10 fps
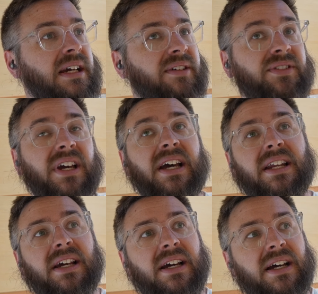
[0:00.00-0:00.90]
I've
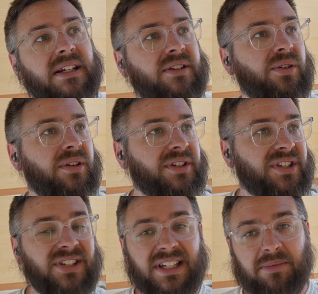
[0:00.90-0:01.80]
got a total of
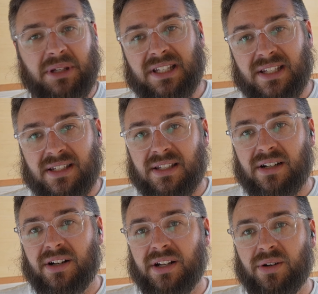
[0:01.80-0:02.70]
6 pieces that
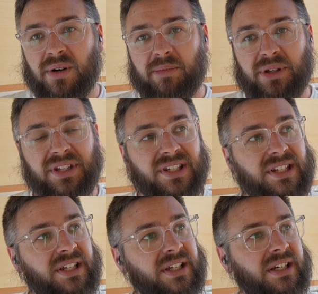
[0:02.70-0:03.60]
are gonna go up on the
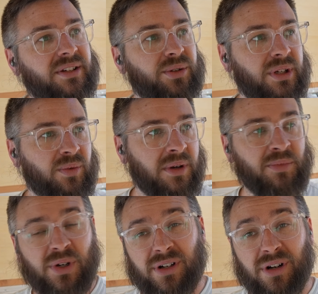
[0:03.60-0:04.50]
ceiling, including one
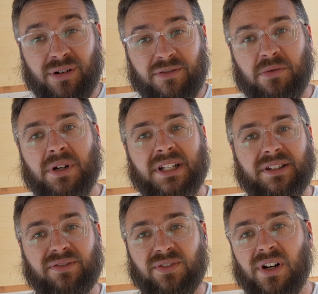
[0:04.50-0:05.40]
more curved one at
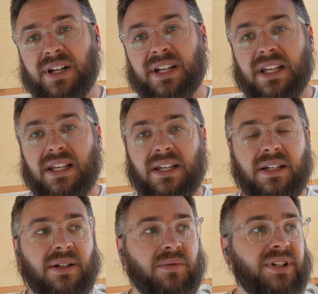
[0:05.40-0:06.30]
the front.
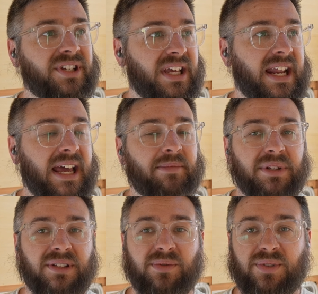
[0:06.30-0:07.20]
Once that
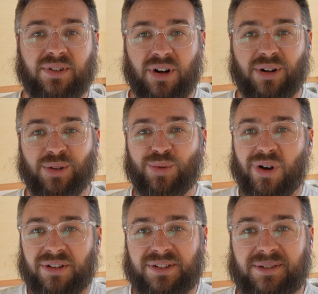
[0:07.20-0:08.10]
happens, we'll start on the
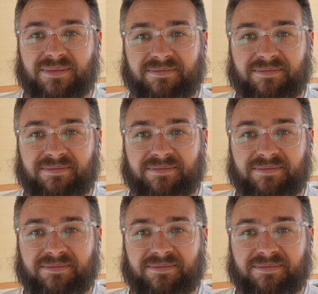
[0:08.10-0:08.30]
walls.